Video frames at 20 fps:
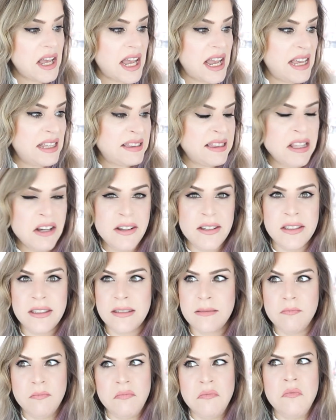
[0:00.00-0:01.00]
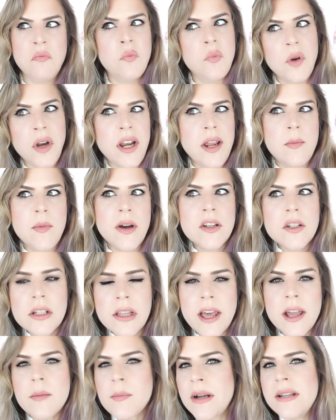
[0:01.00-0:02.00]
It looks pretty much
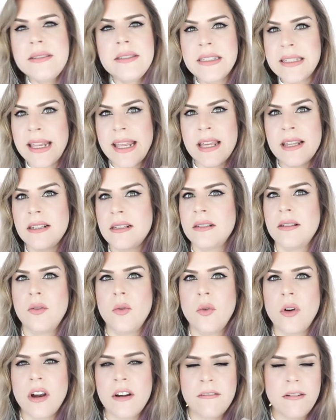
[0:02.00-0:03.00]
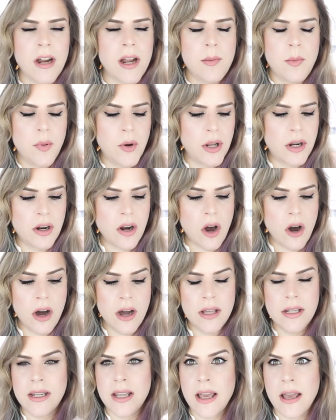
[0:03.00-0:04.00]
like my skin wherever I put it
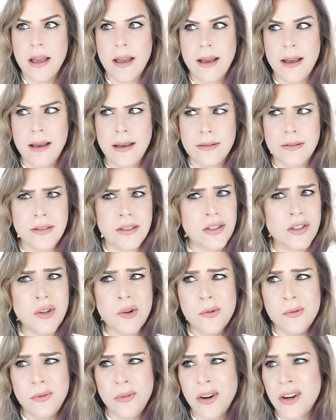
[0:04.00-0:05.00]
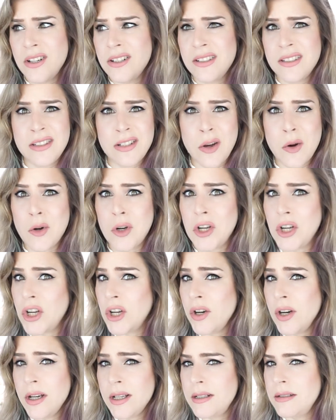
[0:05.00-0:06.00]
on, and so far so
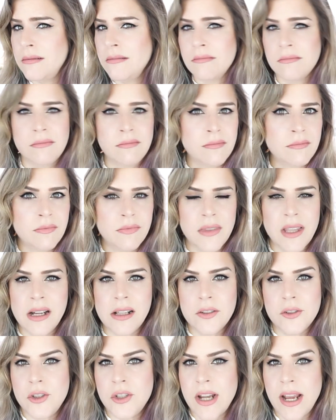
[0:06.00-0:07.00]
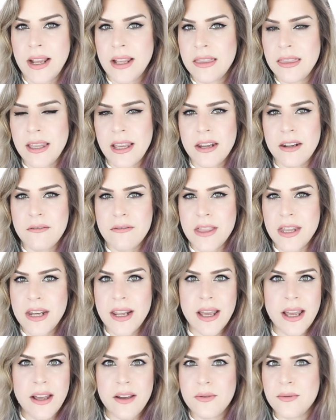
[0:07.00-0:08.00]
good. I'll check at the end of the
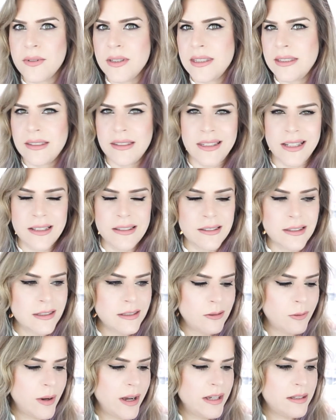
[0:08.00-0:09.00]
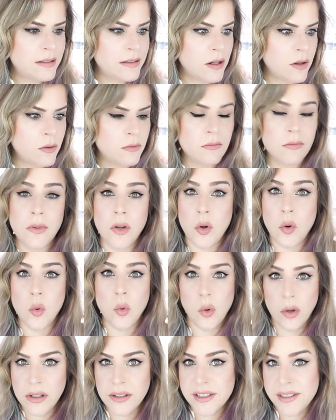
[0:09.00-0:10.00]
day if it stays this way, so
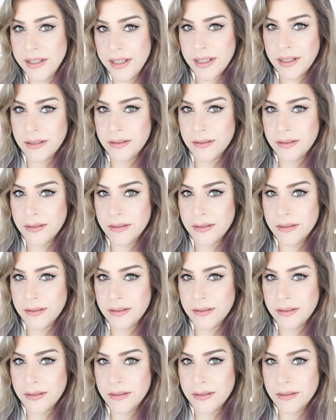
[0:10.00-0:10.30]
we'll see.